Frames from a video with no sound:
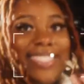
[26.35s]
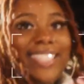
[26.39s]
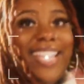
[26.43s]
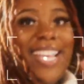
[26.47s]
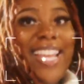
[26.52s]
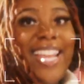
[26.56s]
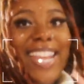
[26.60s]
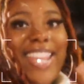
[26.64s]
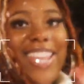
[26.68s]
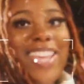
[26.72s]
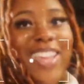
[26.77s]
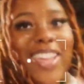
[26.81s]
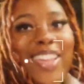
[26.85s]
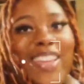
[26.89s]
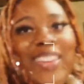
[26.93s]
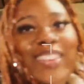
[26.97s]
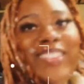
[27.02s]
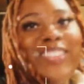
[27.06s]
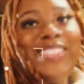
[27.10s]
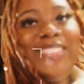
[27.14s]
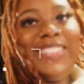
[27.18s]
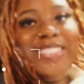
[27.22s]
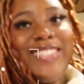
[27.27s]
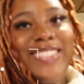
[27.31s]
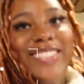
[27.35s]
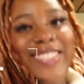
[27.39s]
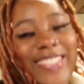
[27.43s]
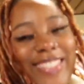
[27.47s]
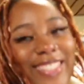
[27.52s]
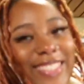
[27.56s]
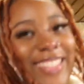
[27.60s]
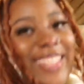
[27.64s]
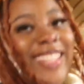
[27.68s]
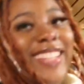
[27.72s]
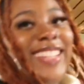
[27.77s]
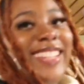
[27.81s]
hello
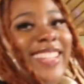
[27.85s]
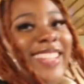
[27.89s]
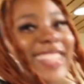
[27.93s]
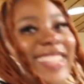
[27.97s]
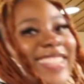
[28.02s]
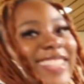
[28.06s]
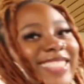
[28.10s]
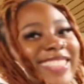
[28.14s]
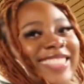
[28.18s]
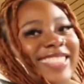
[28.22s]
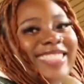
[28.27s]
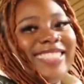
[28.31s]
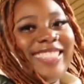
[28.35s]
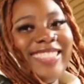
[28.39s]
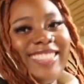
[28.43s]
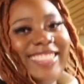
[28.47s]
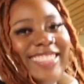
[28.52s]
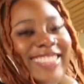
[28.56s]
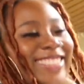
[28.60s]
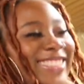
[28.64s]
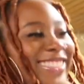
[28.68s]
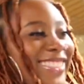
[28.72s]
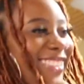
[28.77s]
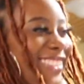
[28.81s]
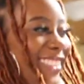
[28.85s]
that's shoshana the